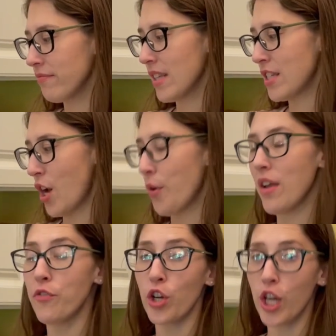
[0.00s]
so
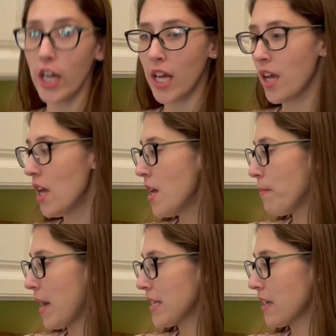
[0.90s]
if you're gonna
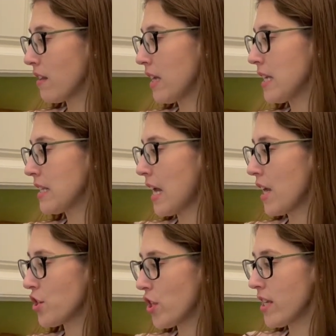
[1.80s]
basically
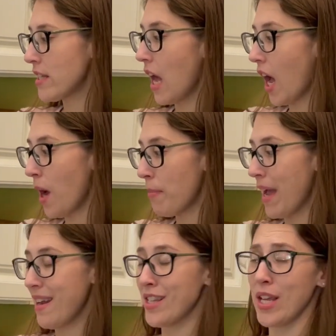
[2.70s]
stage this up
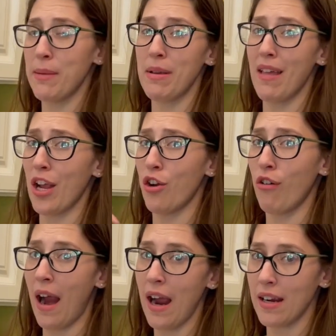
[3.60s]
and it's gonna be like
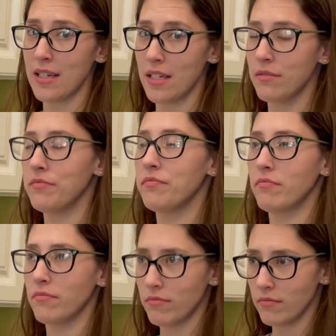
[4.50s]
cracked,
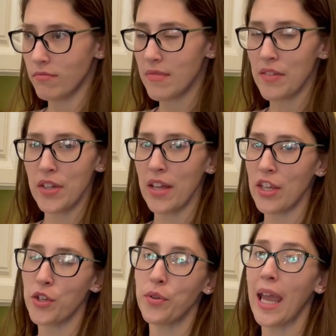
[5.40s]
then I think
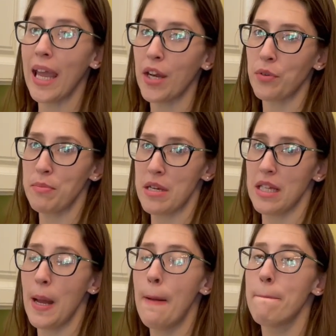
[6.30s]
you can re-mill it.
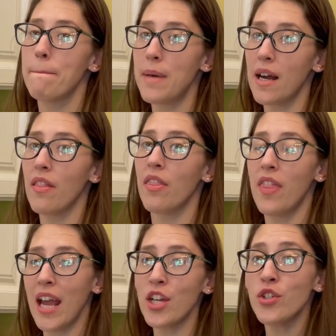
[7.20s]
But
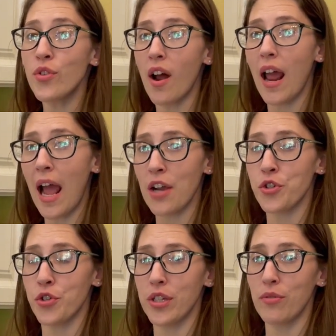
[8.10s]
they do not
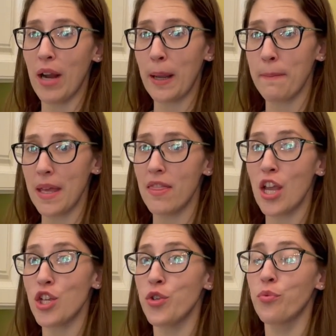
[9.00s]
actually recommend that
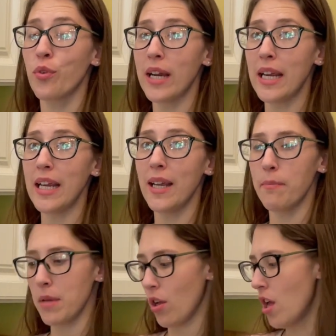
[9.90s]
you
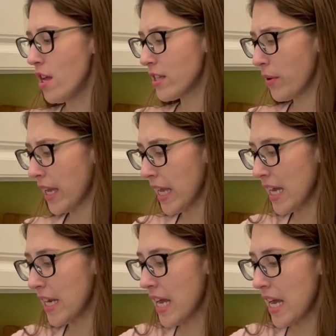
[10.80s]
re-mill. So
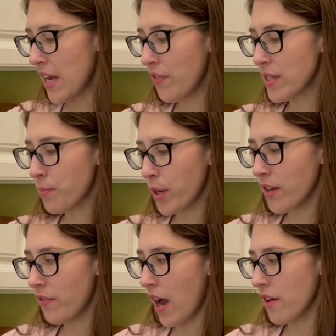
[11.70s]
again, if it's pretty
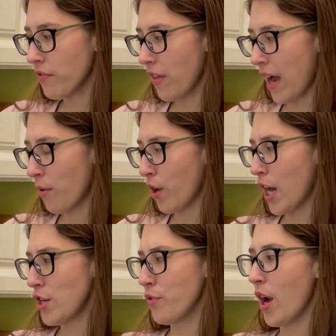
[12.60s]
fine flour
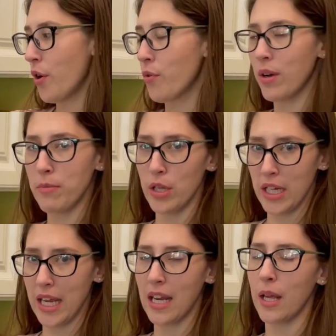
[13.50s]
and you go to re-mill it
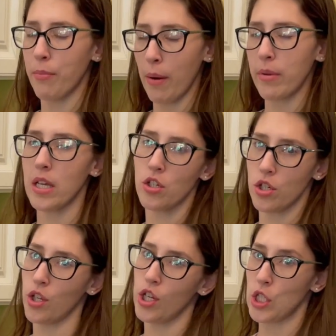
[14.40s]
again, it probably is
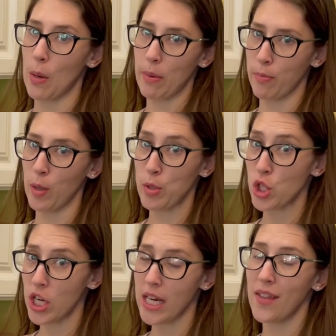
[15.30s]
just gonna stop up your
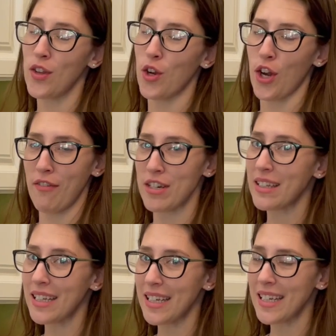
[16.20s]
machine and then you're gonna have to
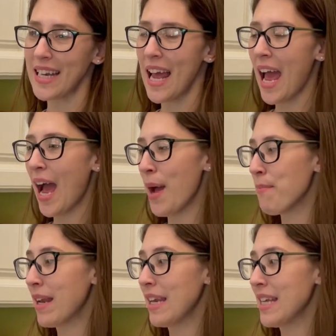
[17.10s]
clean it.
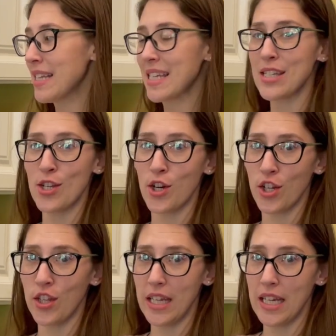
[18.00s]
But it is easier to
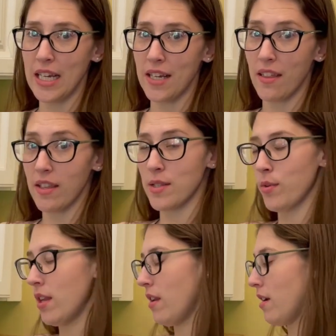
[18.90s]
clean this
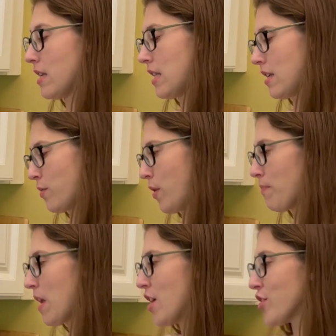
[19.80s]
one than it is this one.
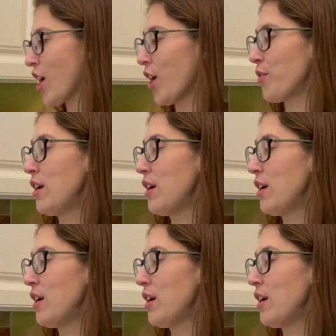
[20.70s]
So